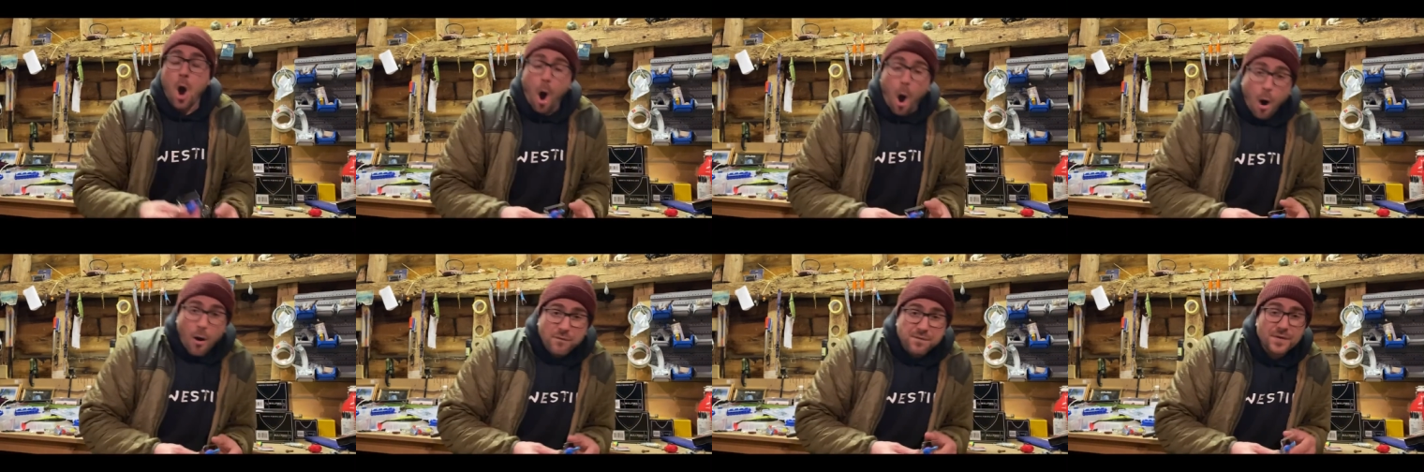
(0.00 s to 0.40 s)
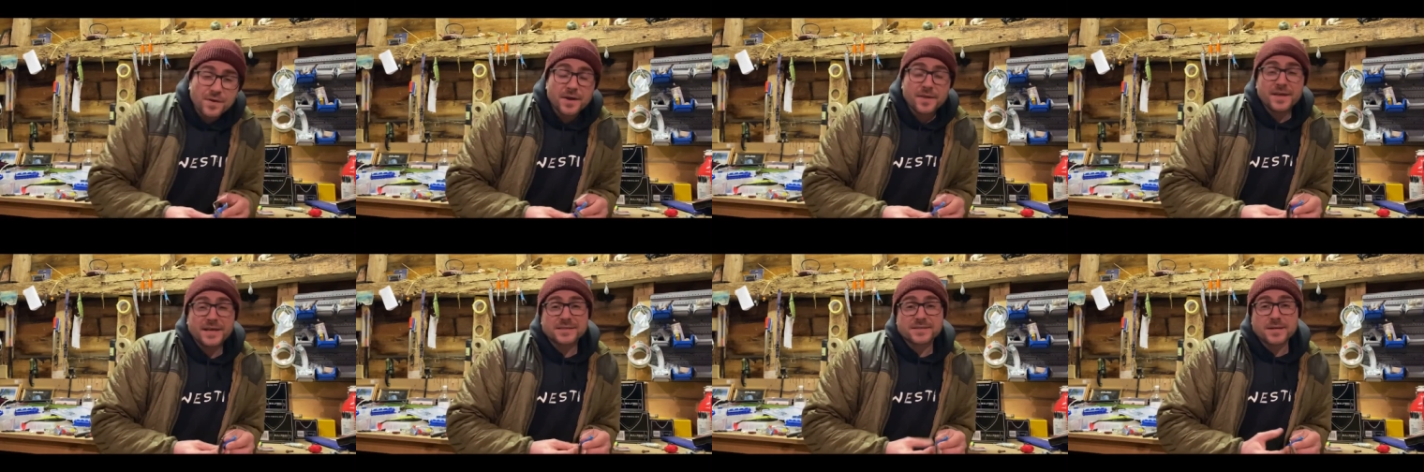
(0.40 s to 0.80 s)
Often
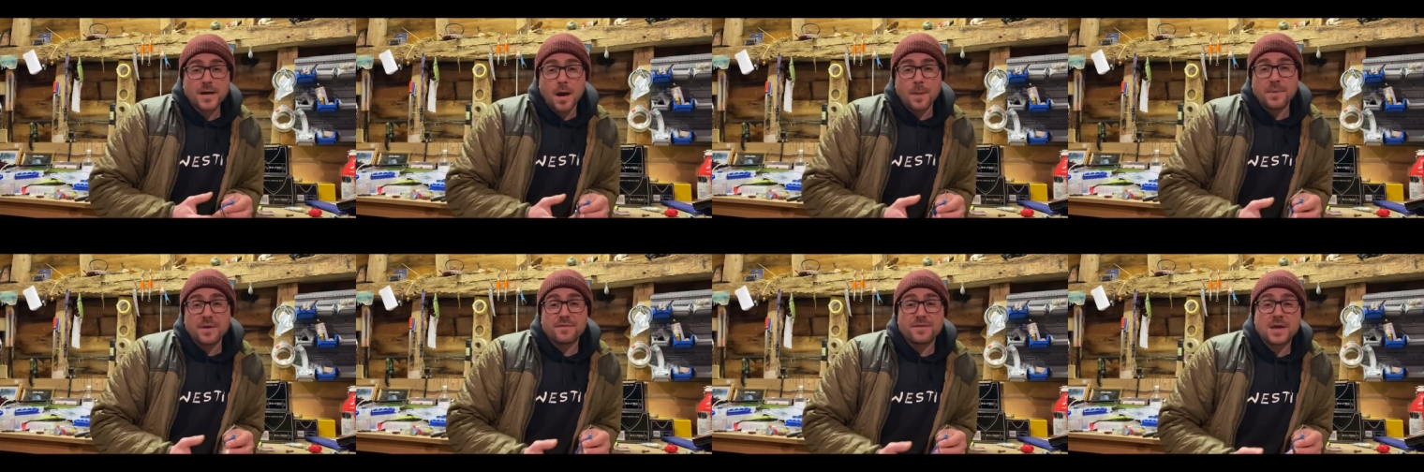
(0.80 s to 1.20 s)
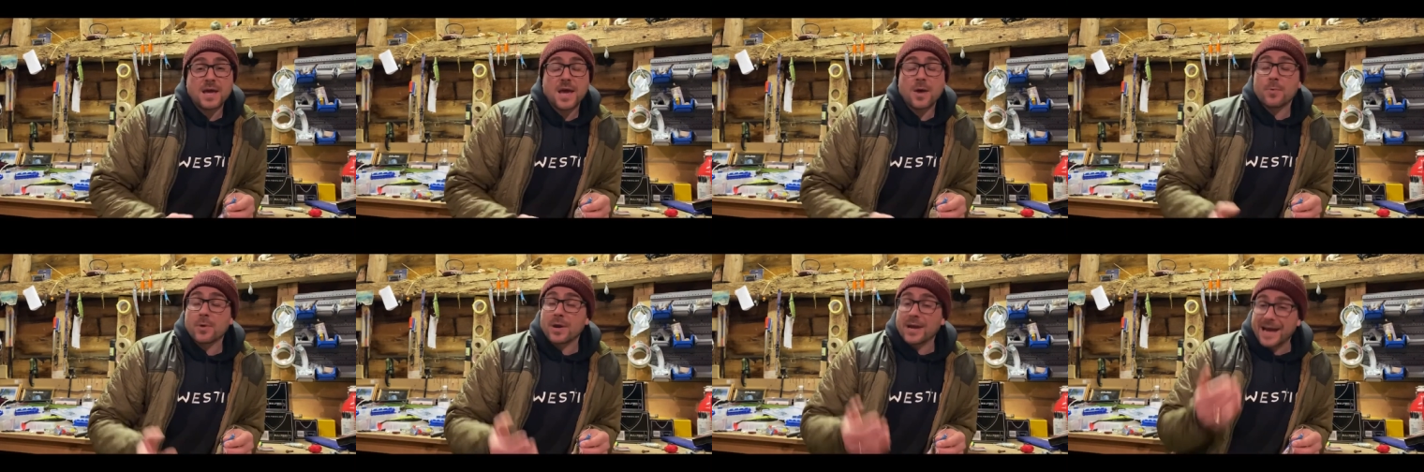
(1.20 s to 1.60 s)
at this time of
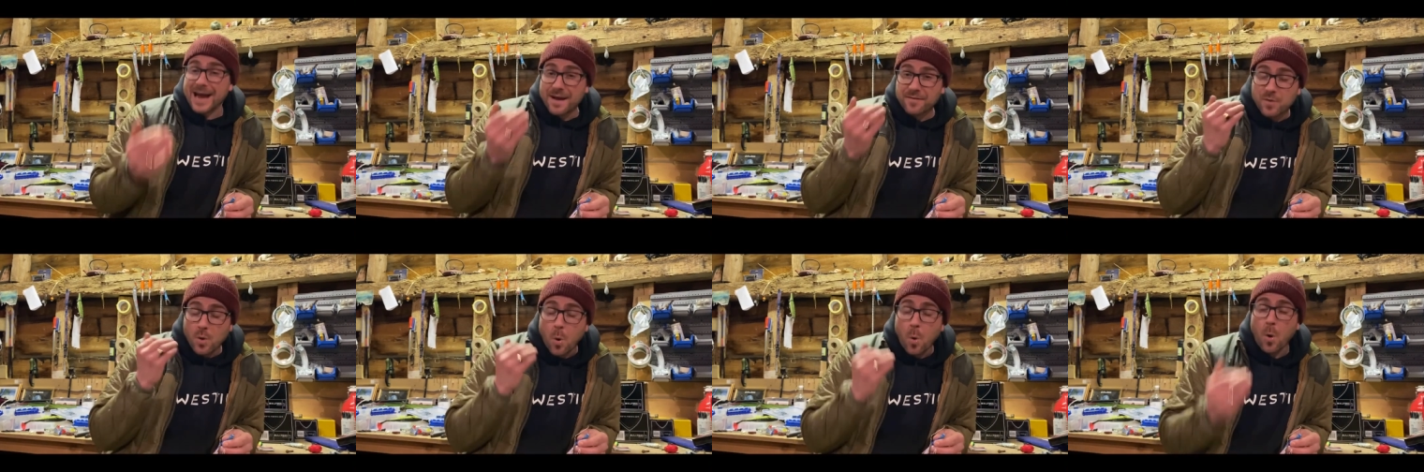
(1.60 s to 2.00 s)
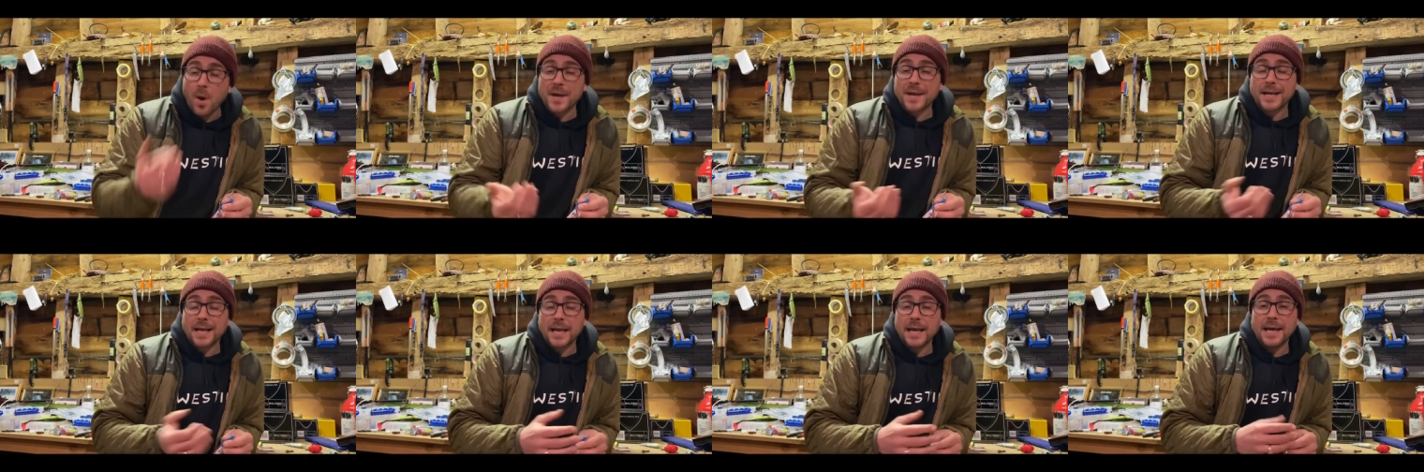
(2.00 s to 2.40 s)
year, we're going to have
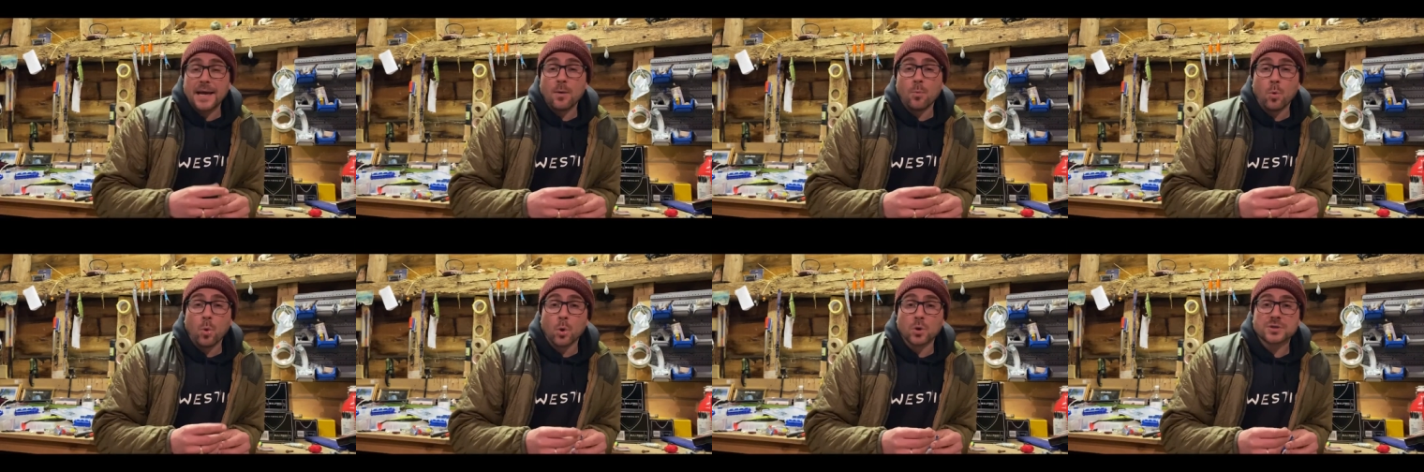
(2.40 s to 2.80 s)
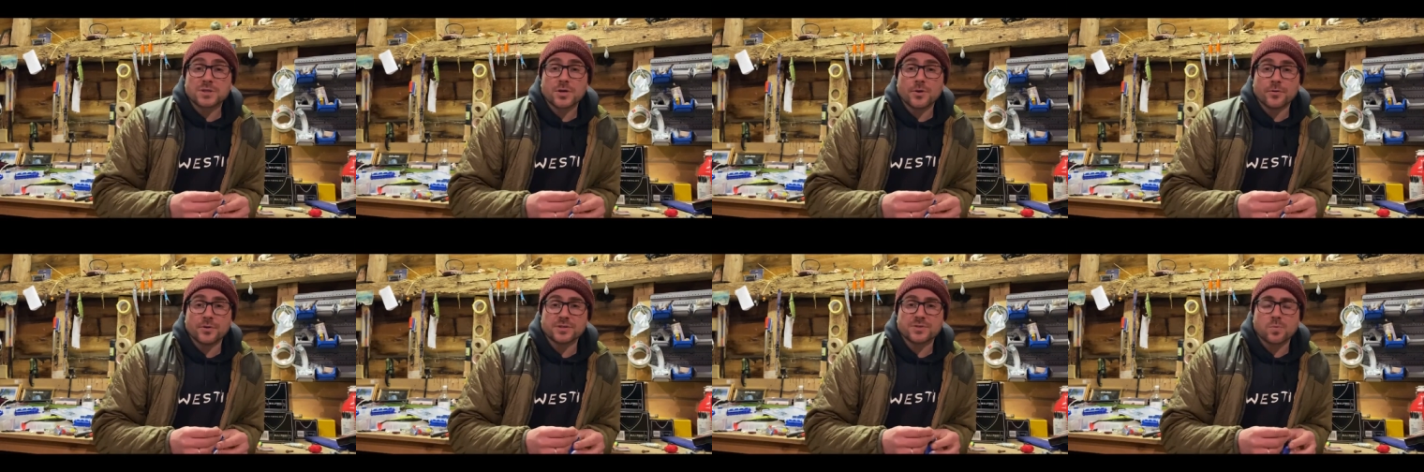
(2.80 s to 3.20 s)
quite clear
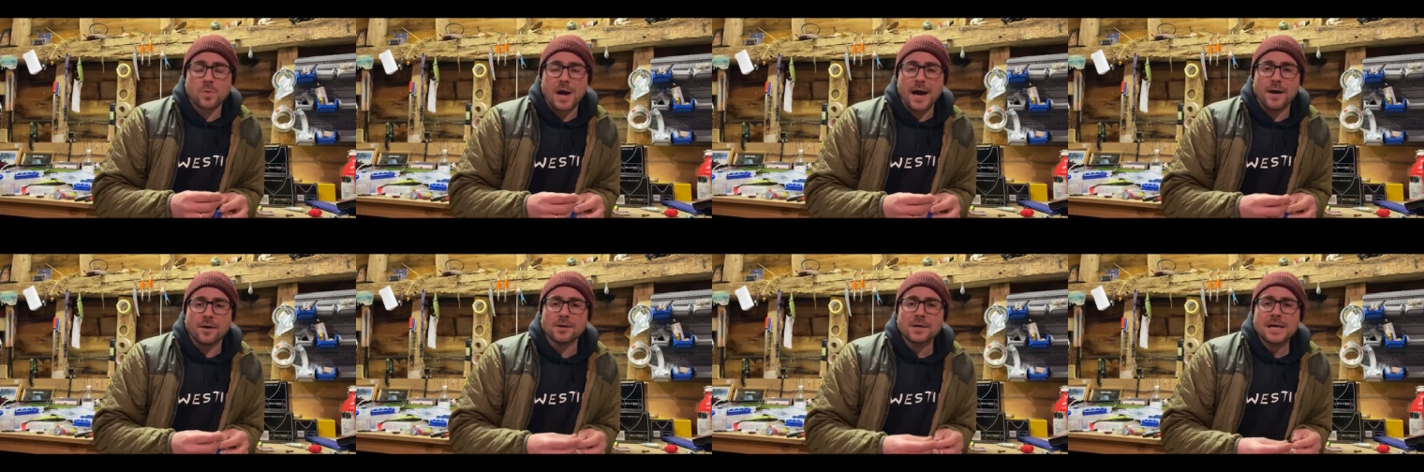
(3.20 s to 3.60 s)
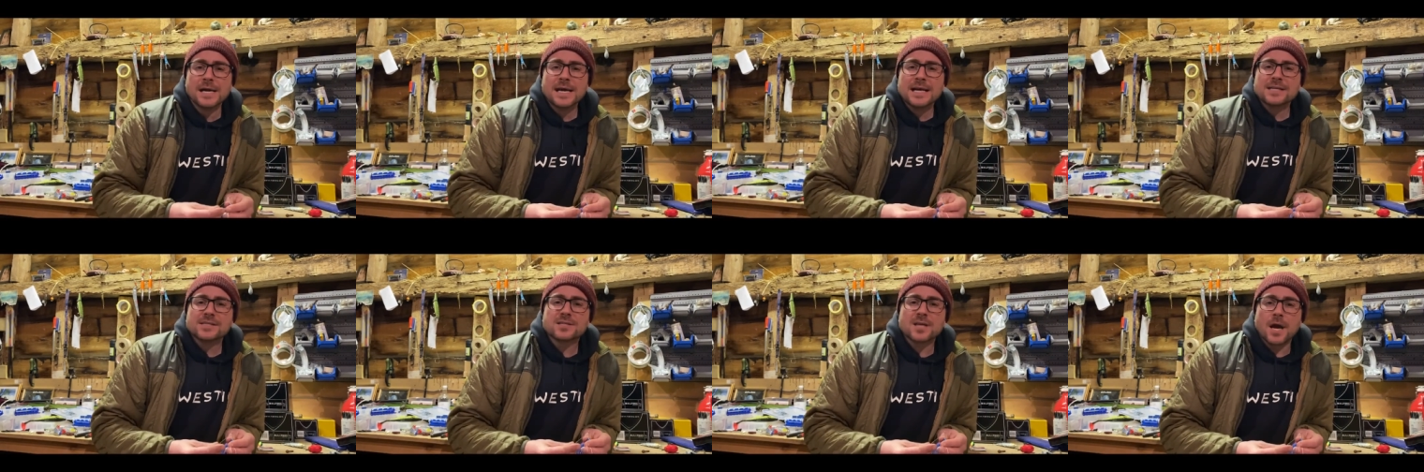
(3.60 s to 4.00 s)
water as well.
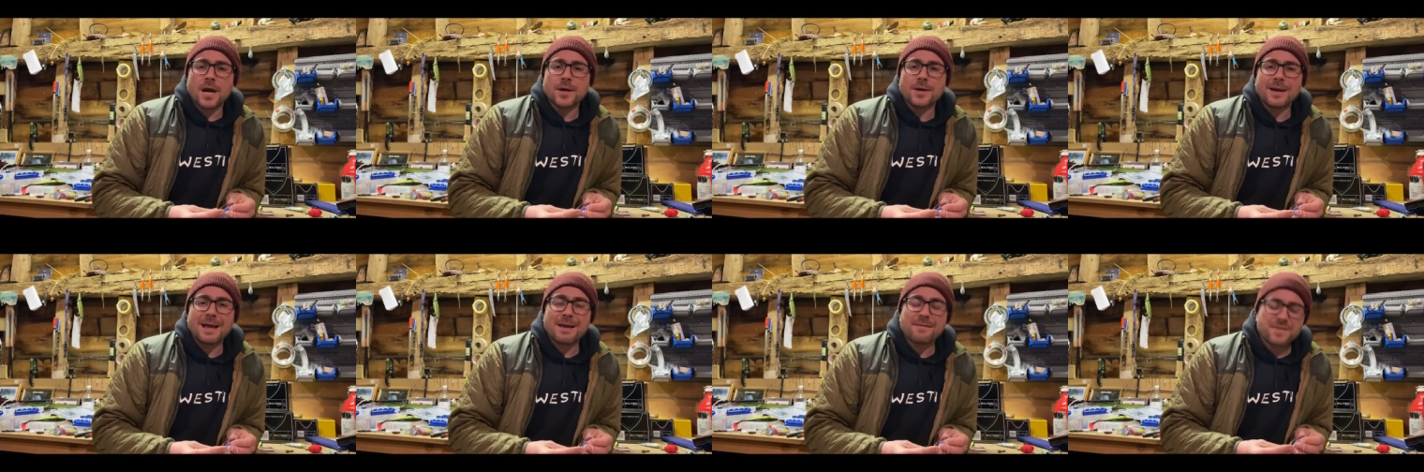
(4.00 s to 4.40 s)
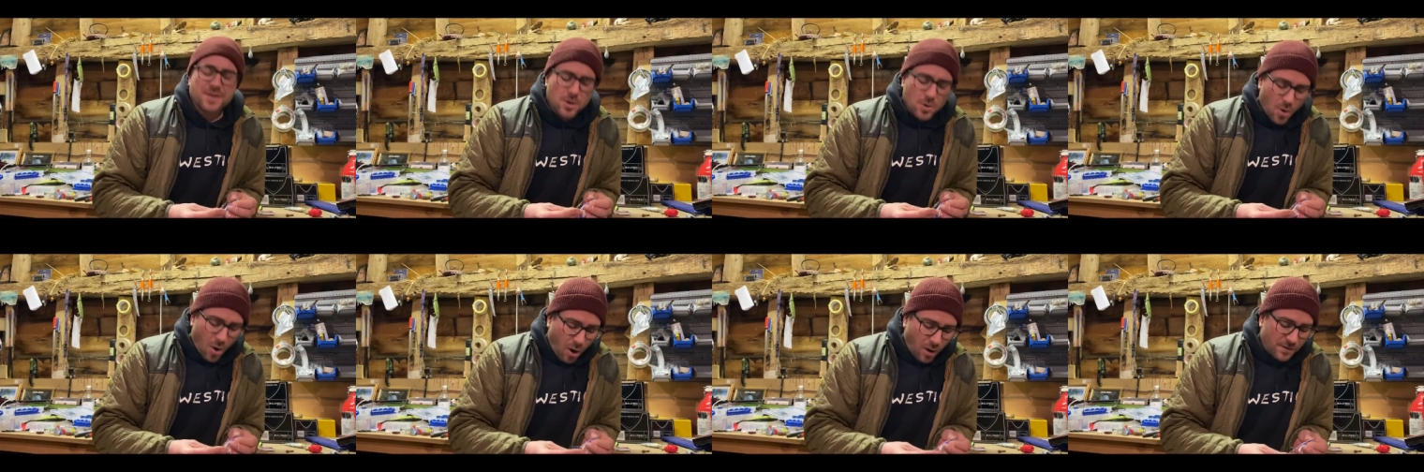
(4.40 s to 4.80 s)
So if
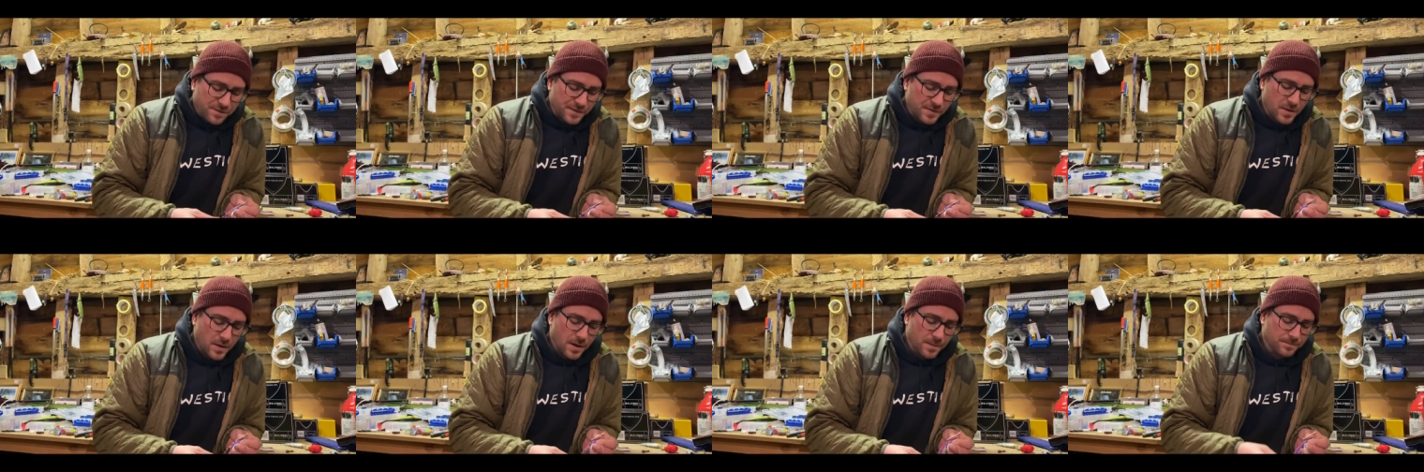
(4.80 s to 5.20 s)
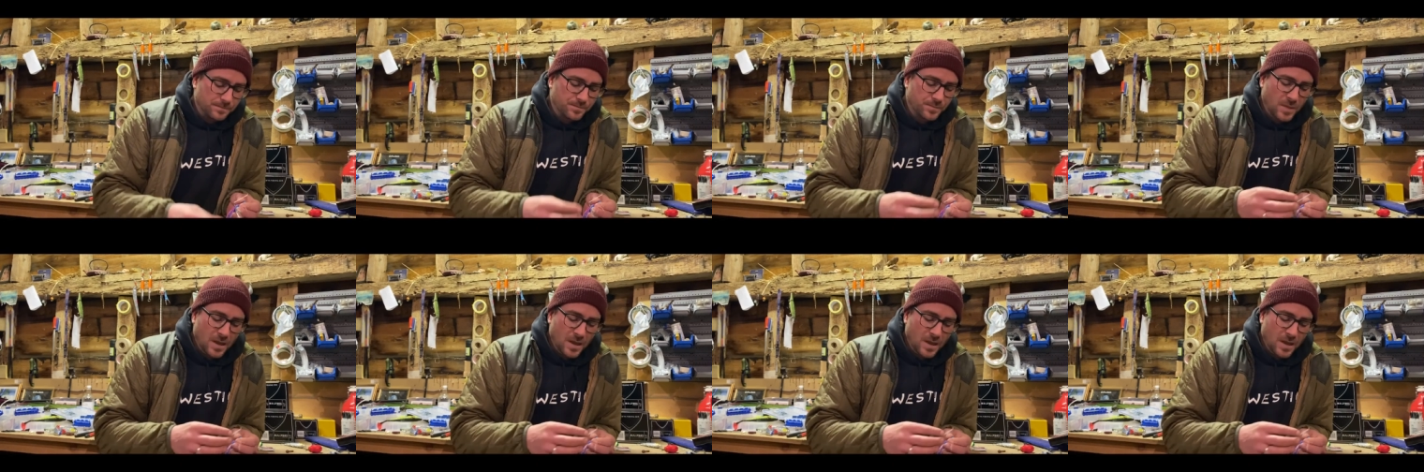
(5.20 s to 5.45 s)
you offer them